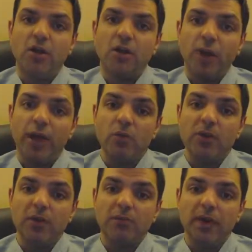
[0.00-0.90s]
The way
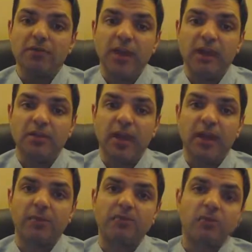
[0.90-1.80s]
we can maintain
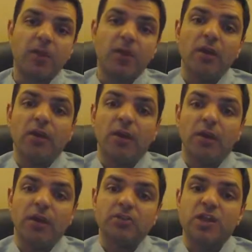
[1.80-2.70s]
that
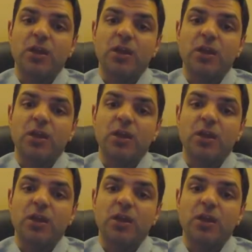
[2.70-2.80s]
is